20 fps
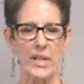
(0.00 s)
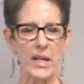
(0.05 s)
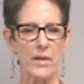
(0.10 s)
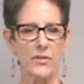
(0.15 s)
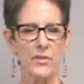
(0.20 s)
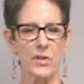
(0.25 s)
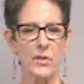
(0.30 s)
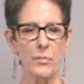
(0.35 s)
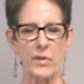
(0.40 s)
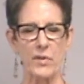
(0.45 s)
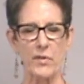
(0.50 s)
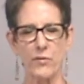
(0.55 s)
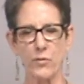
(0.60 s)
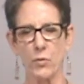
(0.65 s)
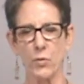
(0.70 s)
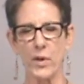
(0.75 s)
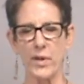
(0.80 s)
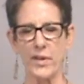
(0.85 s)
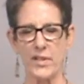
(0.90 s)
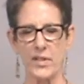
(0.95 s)
That whatever
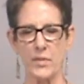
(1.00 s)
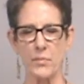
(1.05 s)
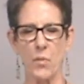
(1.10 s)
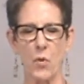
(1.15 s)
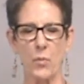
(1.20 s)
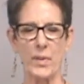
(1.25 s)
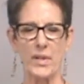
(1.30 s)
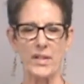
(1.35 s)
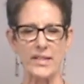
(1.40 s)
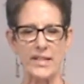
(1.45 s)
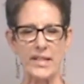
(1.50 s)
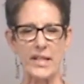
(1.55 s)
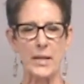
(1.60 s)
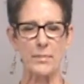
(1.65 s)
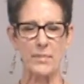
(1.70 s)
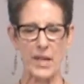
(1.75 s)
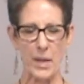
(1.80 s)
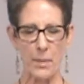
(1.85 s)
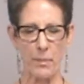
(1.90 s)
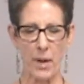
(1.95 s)
before this moment
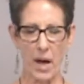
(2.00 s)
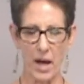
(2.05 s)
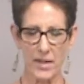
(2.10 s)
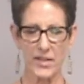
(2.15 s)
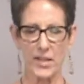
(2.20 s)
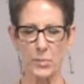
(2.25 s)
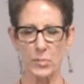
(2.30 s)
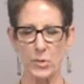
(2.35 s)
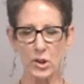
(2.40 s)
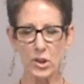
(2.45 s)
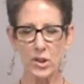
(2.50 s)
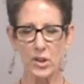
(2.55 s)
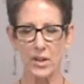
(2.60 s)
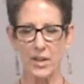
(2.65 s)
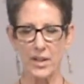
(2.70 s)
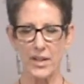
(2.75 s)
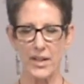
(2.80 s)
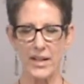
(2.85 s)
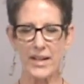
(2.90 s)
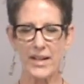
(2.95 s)
seemed
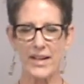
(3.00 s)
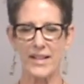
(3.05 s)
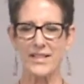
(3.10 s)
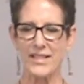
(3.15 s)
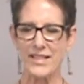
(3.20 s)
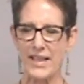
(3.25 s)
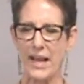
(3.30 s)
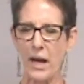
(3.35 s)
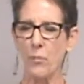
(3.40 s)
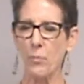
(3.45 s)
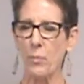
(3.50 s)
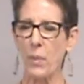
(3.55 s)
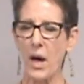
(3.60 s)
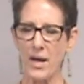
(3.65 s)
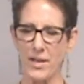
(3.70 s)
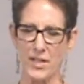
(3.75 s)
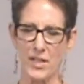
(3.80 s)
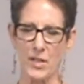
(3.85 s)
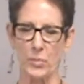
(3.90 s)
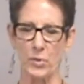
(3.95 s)
impossible, it's
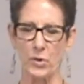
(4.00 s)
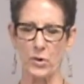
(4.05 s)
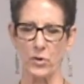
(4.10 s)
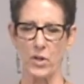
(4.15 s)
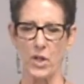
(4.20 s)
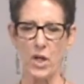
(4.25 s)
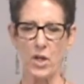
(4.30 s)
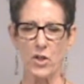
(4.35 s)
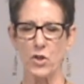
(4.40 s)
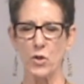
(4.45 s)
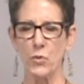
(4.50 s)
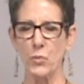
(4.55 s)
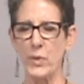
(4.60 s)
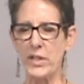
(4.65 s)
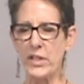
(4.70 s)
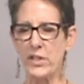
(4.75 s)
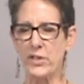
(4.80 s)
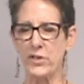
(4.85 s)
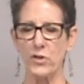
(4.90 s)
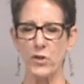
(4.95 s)
now possible.
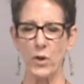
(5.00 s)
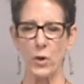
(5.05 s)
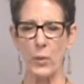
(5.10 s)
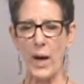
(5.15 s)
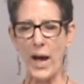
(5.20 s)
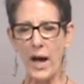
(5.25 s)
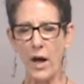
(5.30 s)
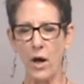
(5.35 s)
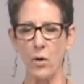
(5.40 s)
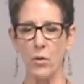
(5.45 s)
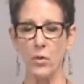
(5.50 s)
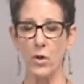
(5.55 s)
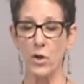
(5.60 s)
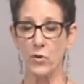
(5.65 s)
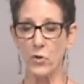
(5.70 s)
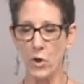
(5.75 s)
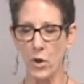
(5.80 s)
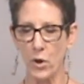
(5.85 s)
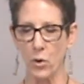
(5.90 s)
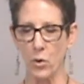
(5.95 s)
Do we need to know
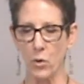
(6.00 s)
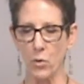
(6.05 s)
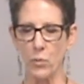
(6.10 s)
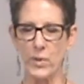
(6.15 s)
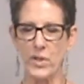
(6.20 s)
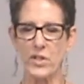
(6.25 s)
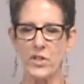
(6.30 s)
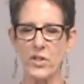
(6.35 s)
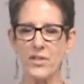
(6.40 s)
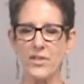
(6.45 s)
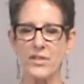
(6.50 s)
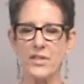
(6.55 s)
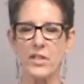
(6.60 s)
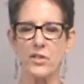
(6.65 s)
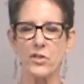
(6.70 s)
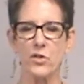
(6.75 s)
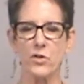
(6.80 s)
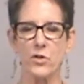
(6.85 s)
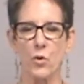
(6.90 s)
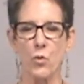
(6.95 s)
how? No, we
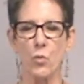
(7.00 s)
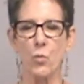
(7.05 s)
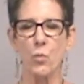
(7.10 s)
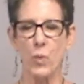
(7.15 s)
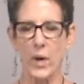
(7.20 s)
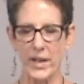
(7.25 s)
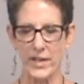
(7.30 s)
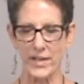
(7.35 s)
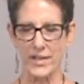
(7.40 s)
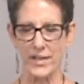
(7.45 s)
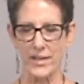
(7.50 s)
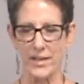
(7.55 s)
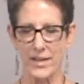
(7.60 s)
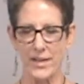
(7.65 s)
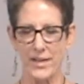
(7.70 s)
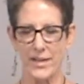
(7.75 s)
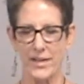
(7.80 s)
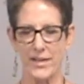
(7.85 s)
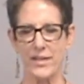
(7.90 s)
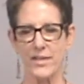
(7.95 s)
just need to know what.
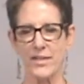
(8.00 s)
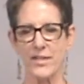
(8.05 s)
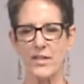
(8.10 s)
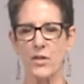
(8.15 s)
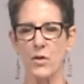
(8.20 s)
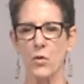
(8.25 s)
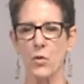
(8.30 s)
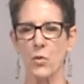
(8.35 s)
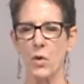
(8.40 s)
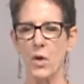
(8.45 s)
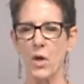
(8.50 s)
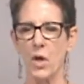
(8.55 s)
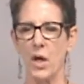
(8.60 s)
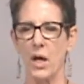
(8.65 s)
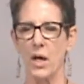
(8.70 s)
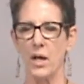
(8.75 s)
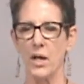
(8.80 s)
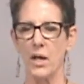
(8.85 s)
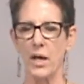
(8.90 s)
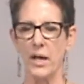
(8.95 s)
And
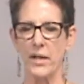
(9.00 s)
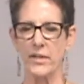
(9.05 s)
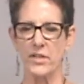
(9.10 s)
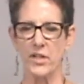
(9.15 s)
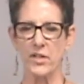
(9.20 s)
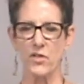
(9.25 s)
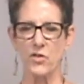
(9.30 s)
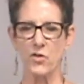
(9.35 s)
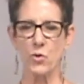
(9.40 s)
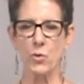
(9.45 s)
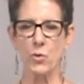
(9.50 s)
so I